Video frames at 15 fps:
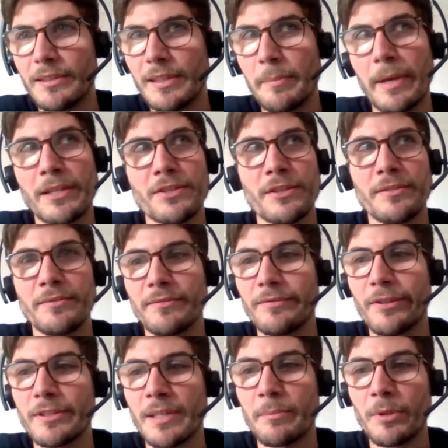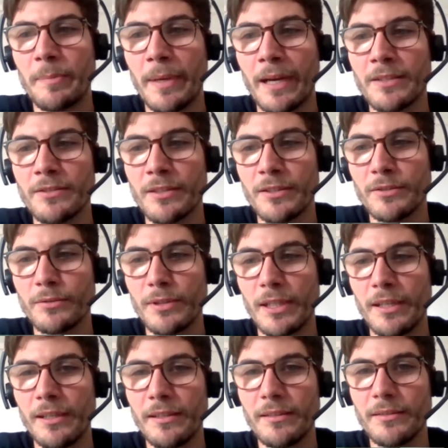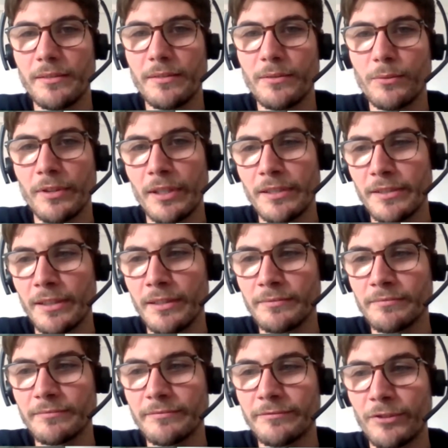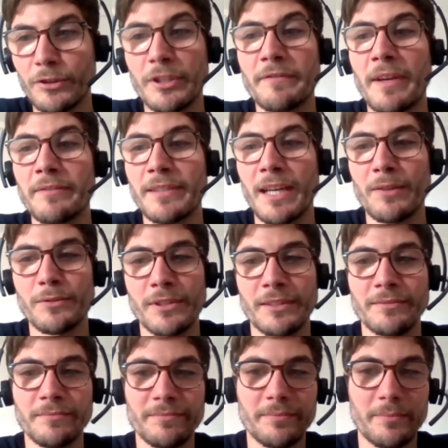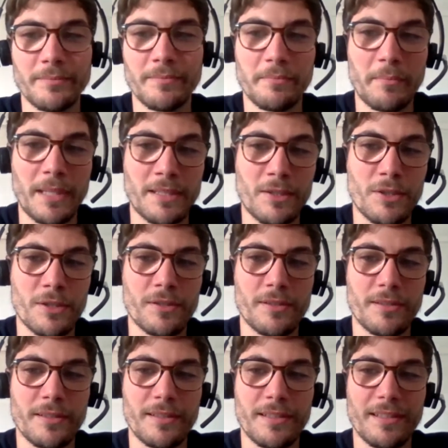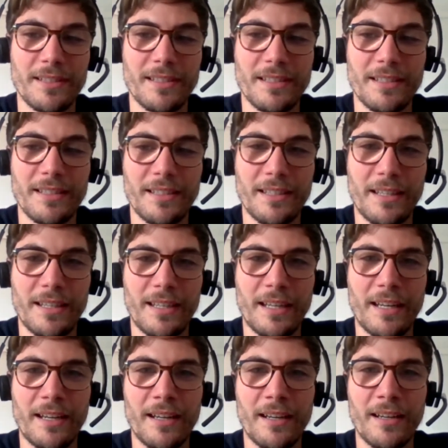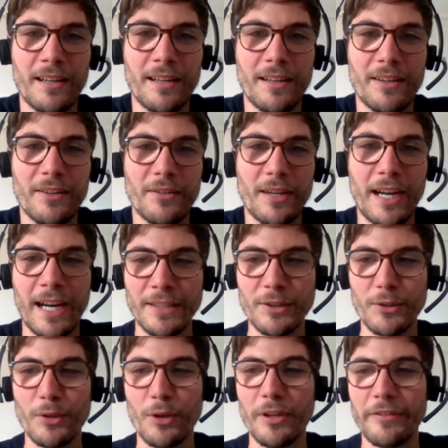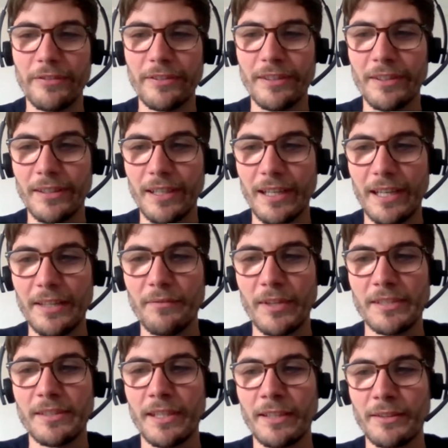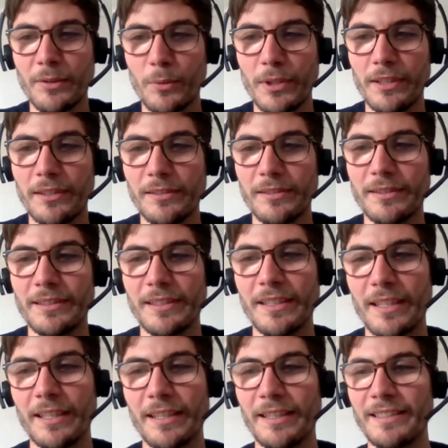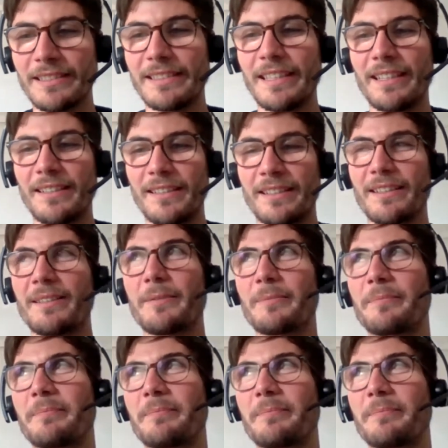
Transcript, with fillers: imagine, for example, package release today was releasing forty-five thousand messages. Uh, I don't know if uh, investigator will yeah, their